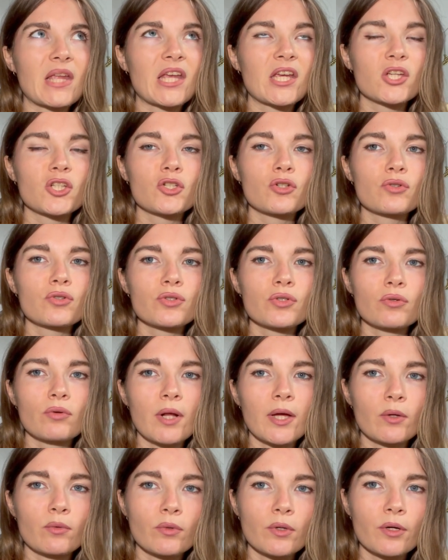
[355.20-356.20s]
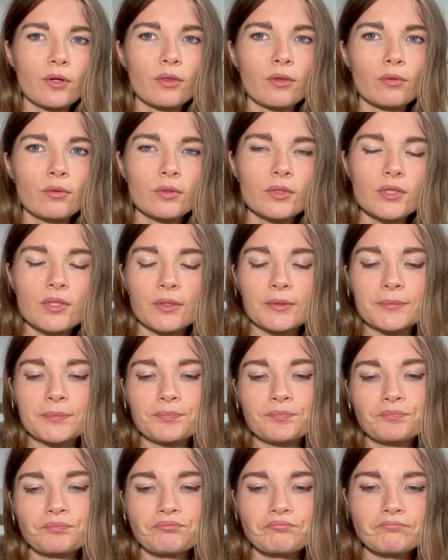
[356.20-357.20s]
issues to like work through. So,
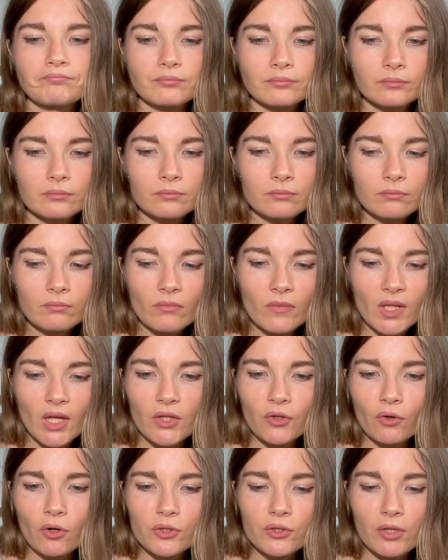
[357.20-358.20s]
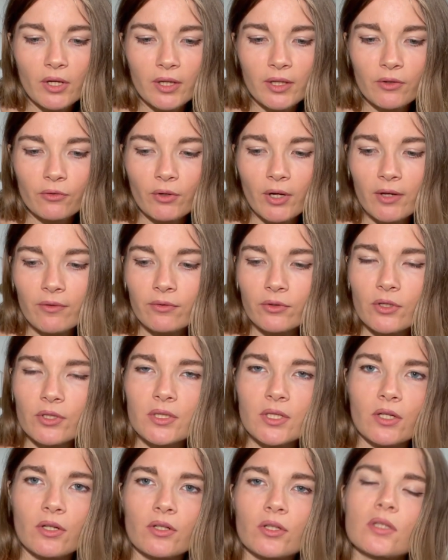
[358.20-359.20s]
and you also grave no
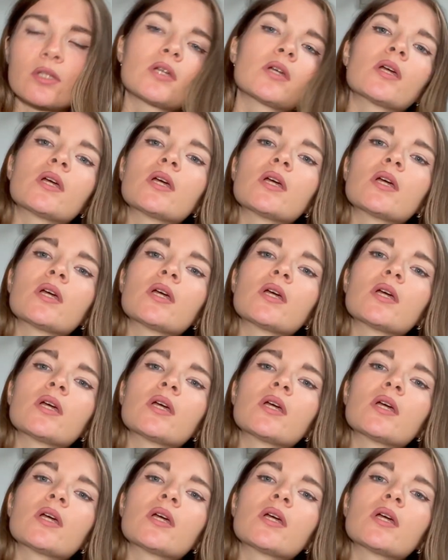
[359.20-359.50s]
second